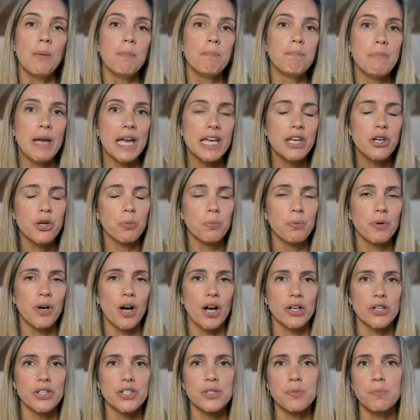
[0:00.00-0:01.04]
may your
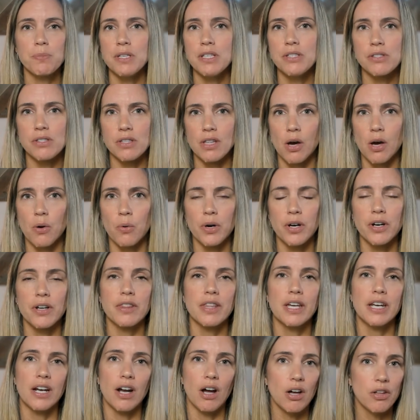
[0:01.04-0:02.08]
progress be slower
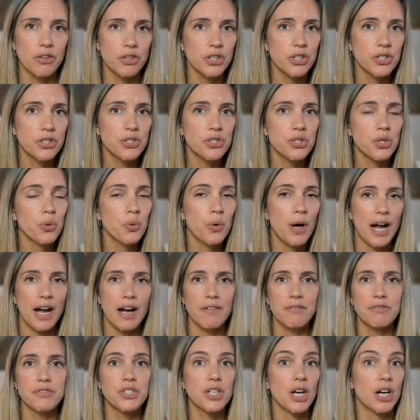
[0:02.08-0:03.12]
than others who
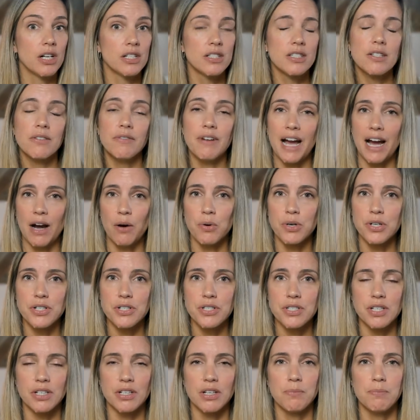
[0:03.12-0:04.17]
have tons of
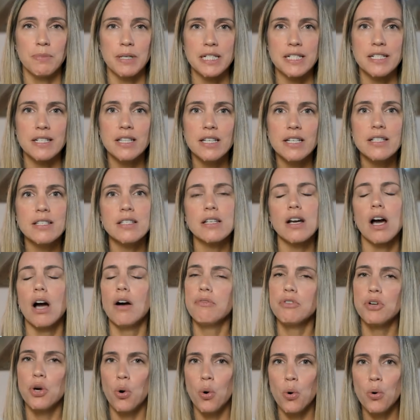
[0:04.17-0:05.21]
hours to commit to this?
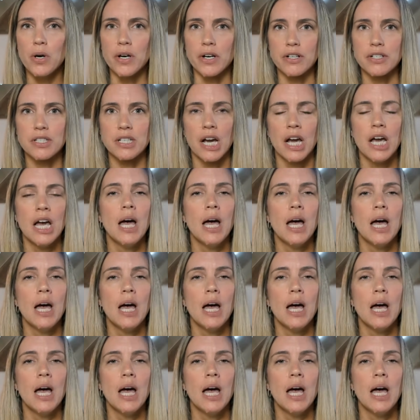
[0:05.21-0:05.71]
Of course